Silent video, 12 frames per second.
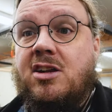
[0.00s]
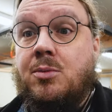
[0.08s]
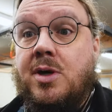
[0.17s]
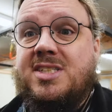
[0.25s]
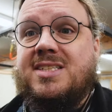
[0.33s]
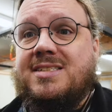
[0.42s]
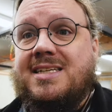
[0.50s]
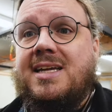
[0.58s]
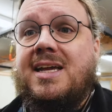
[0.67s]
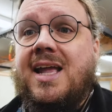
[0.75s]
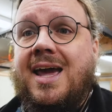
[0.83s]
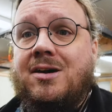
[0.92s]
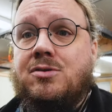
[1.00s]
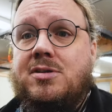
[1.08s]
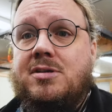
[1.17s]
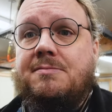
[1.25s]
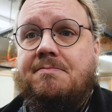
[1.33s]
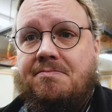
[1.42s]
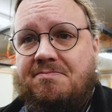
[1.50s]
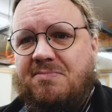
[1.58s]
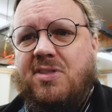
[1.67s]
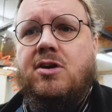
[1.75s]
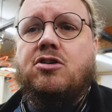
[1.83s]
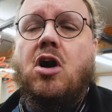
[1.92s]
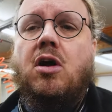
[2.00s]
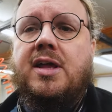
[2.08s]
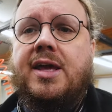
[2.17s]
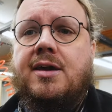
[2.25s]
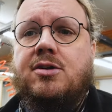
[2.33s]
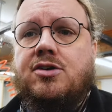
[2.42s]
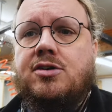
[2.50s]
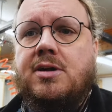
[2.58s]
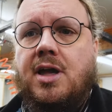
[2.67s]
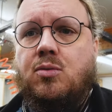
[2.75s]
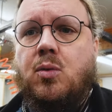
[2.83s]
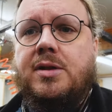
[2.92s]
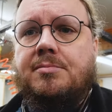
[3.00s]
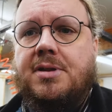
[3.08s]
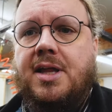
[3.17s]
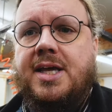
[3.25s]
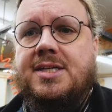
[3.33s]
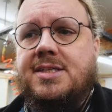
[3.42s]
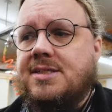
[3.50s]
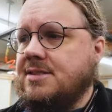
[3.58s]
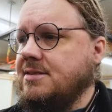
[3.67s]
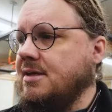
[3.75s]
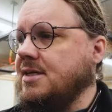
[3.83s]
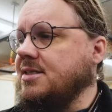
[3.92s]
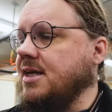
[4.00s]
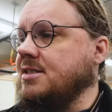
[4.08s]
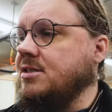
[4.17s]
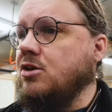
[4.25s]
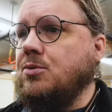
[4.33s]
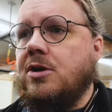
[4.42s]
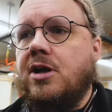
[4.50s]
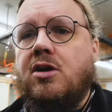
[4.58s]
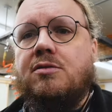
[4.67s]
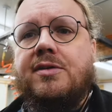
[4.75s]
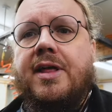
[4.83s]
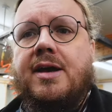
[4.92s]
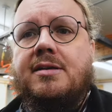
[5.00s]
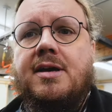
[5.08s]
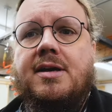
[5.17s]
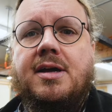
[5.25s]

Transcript: I don't want just sitting out, they're all here in one place. It's, it's nice to know where to go for that.